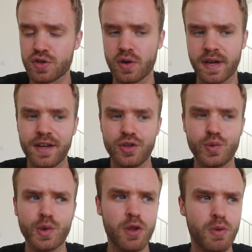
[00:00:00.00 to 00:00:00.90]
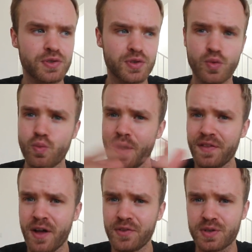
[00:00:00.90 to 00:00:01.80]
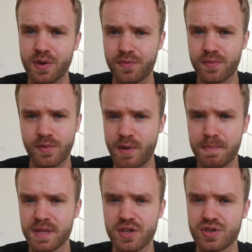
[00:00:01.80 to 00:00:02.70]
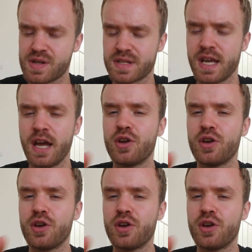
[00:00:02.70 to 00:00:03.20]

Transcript: Okay, you do not want to do 100 of repetitions.